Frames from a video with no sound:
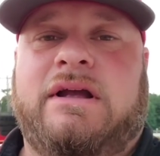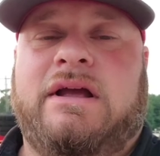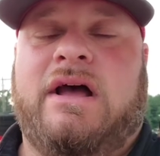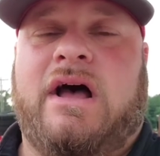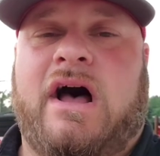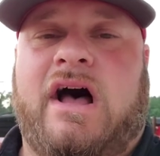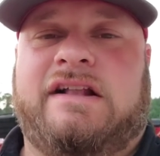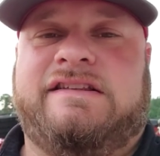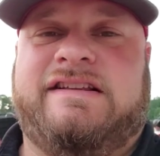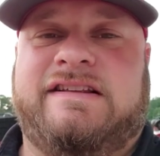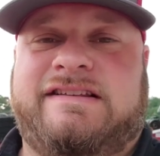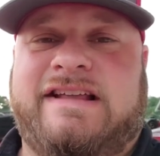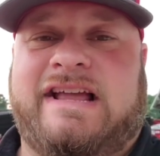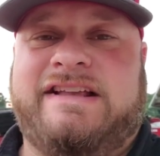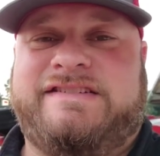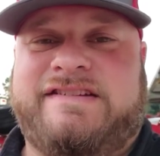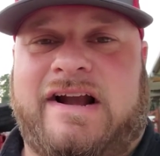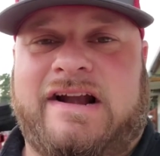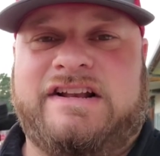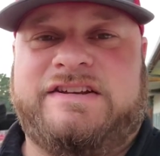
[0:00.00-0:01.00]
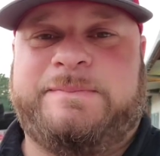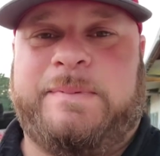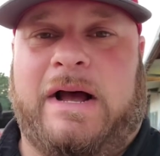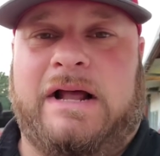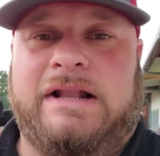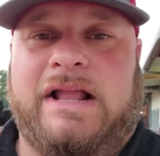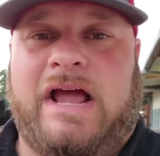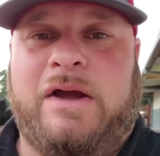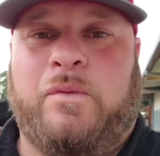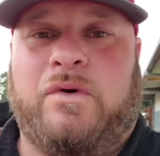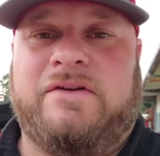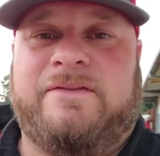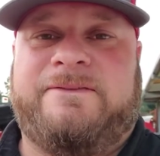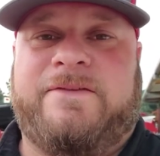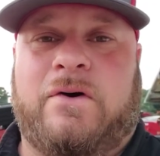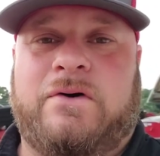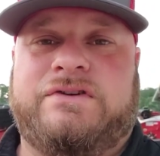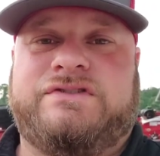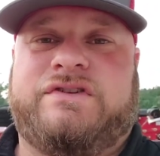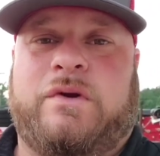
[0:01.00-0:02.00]
Uh, today, Saturday Spotlight, I want to
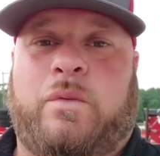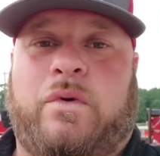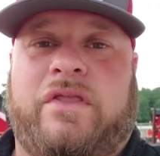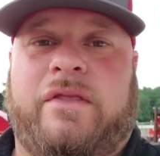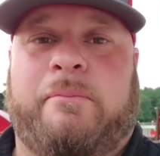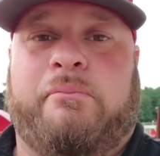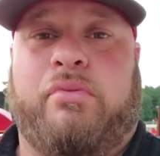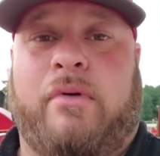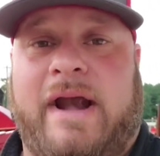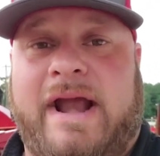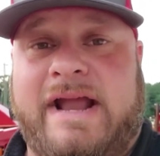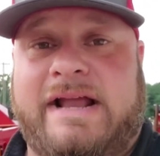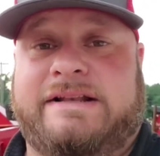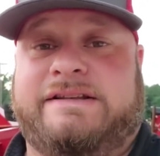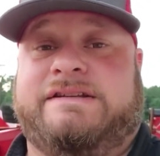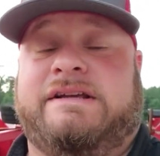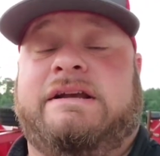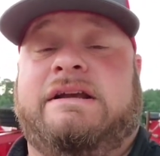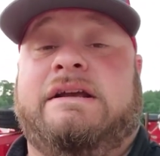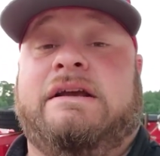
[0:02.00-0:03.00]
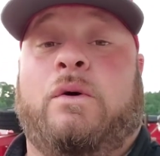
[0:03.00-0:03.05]
focus on one of the brands